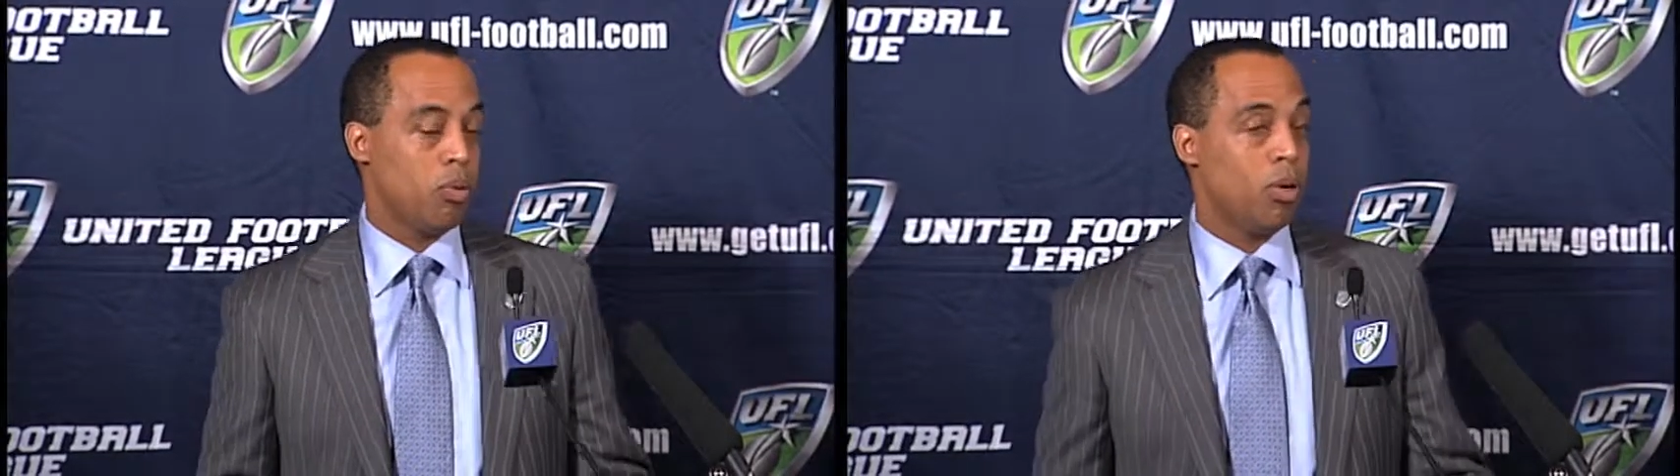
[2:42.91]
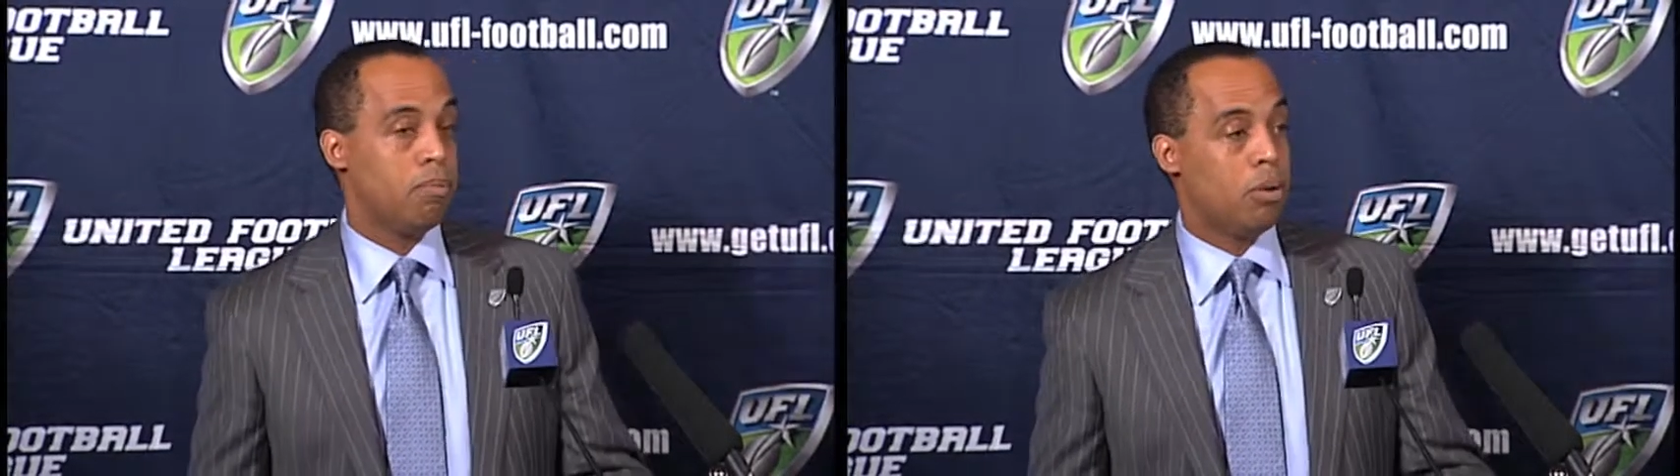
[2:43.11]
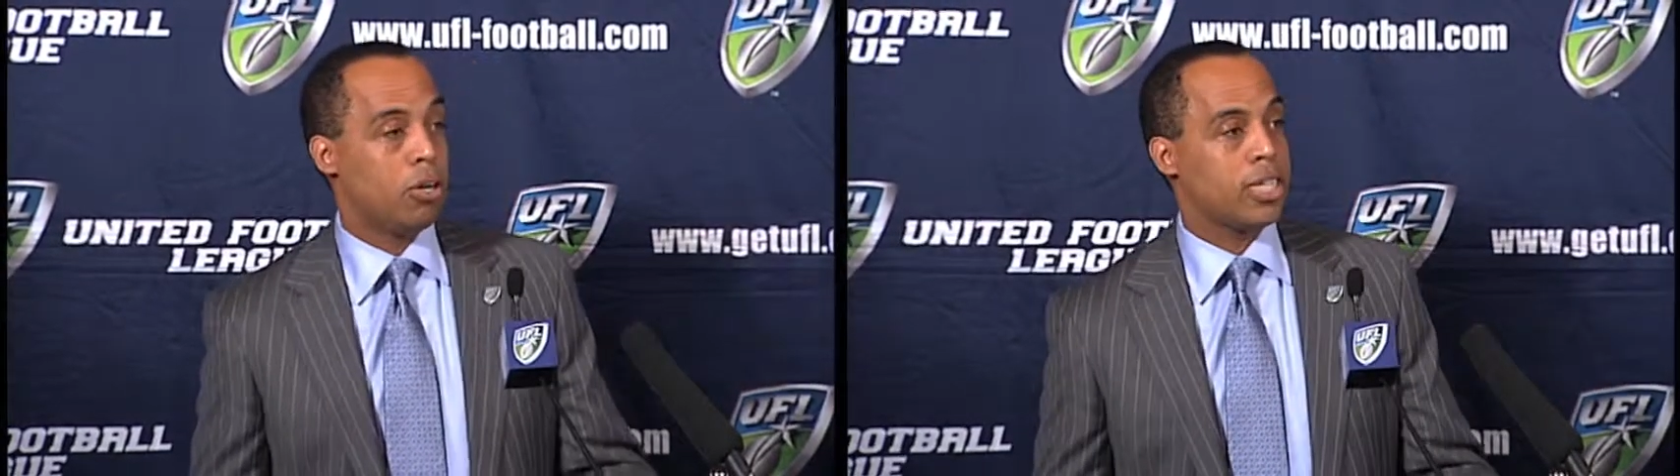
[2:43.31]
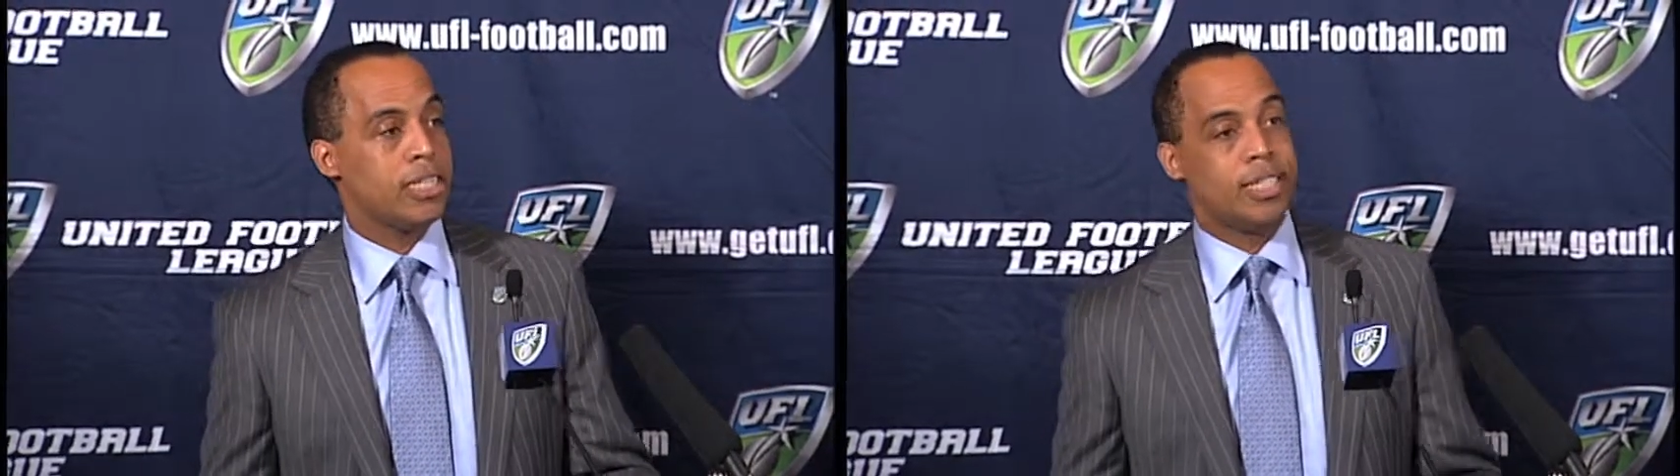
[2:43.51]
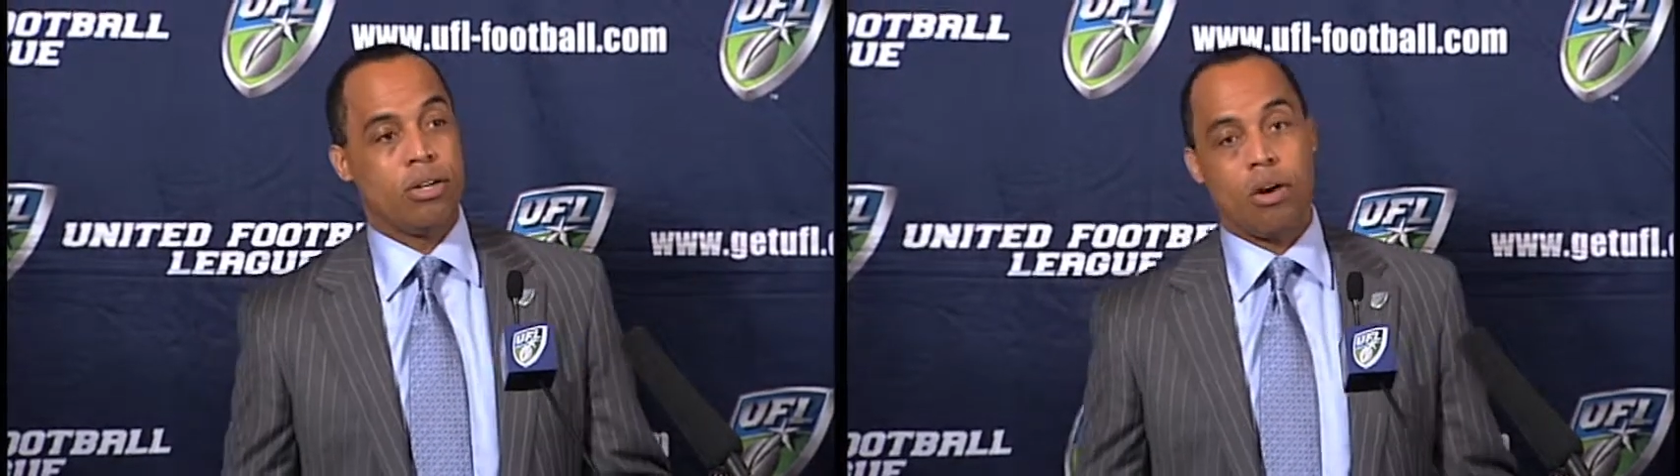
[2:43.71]
want
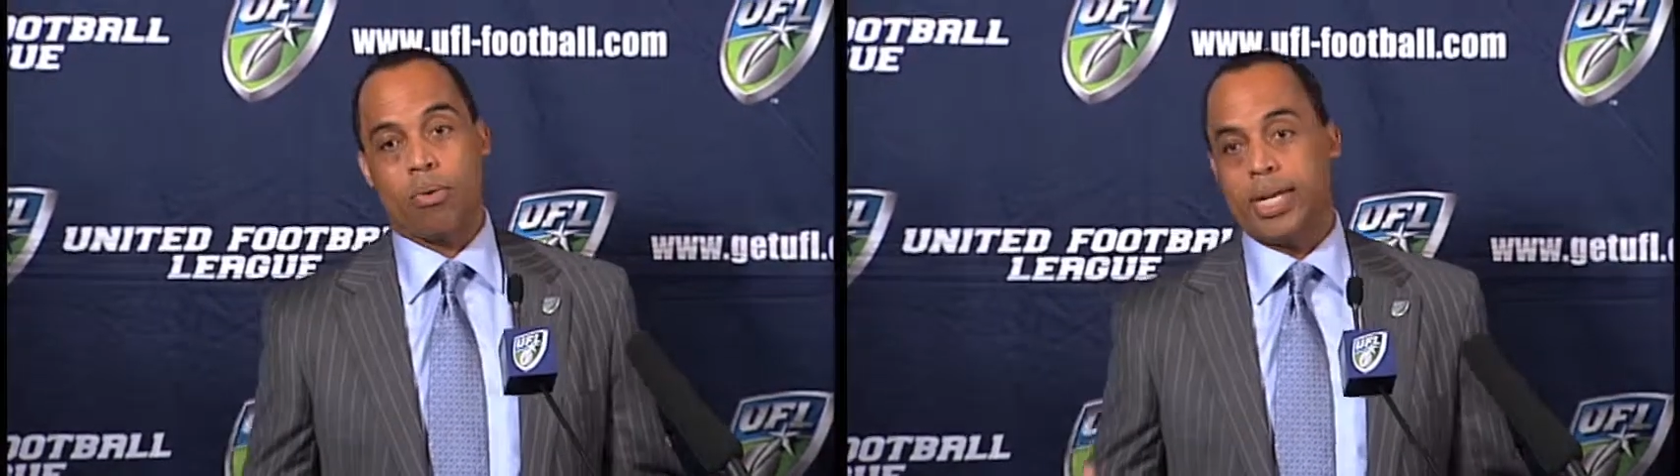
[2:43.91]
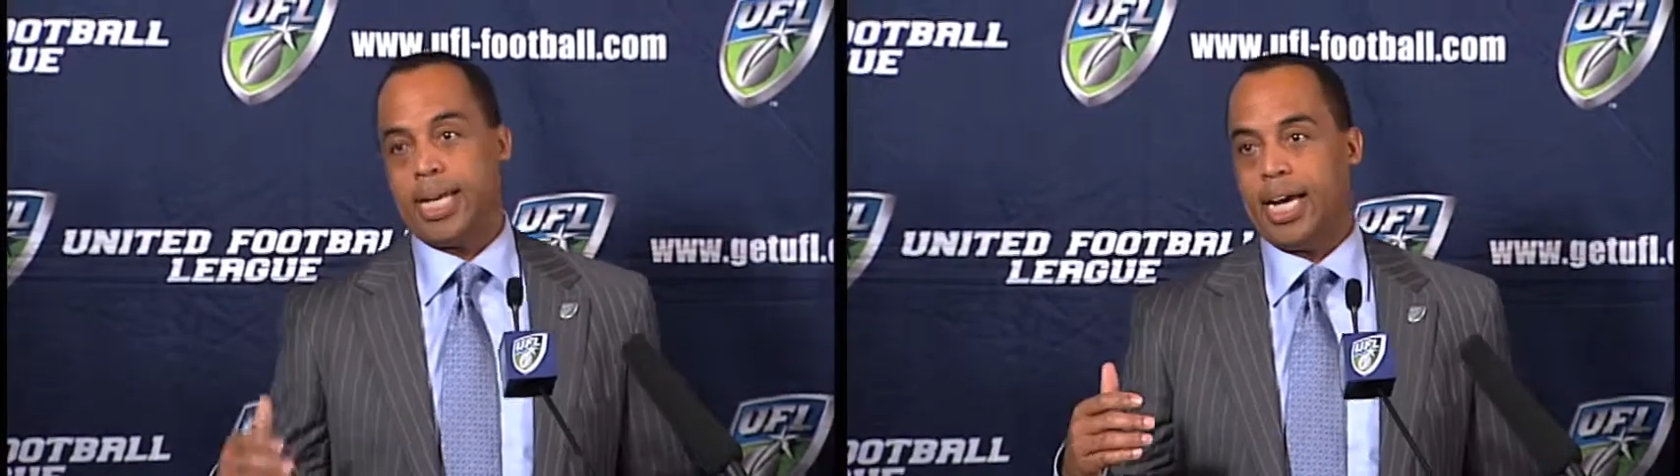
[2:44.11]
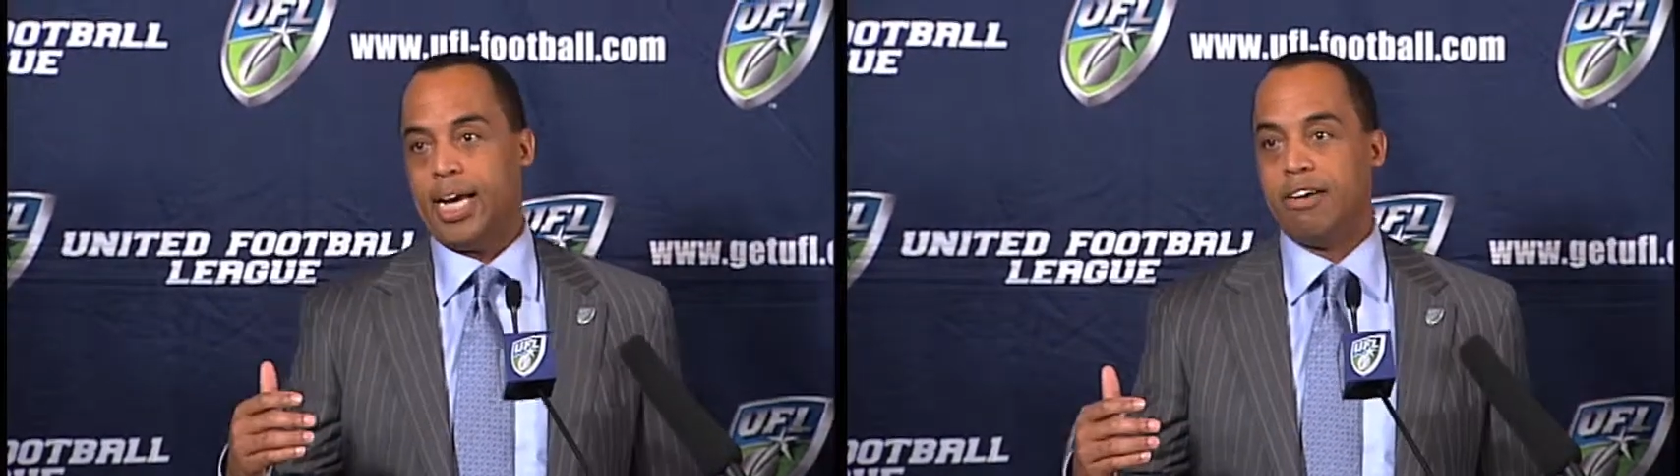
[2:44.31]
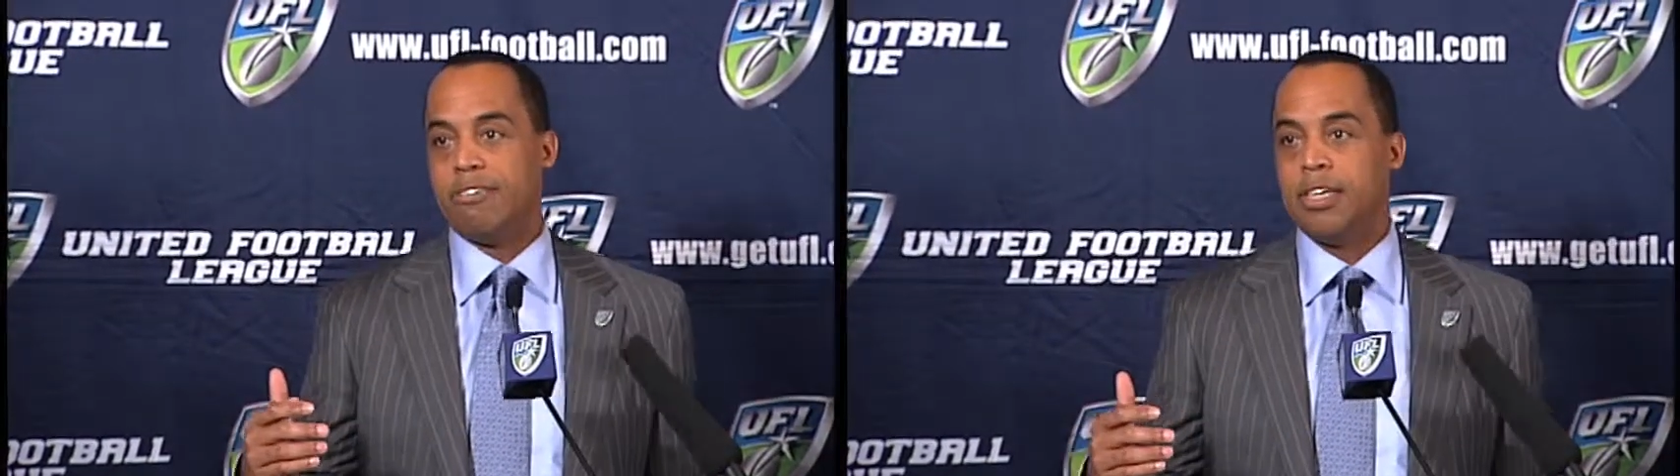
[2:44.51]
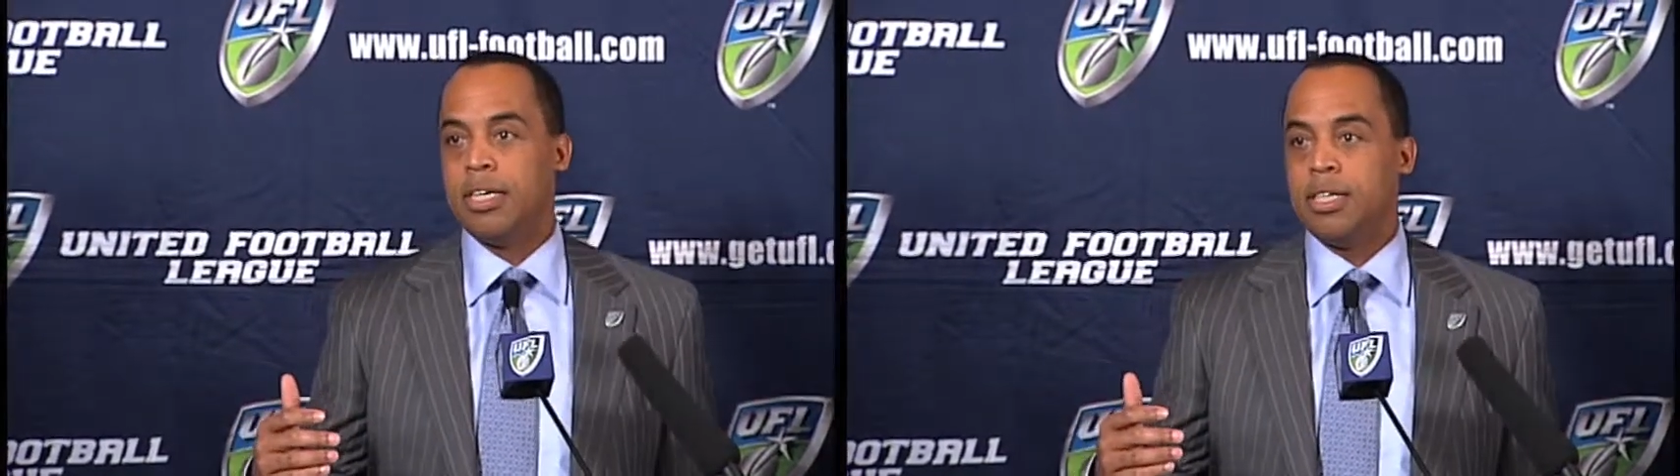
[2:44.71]
markets that already have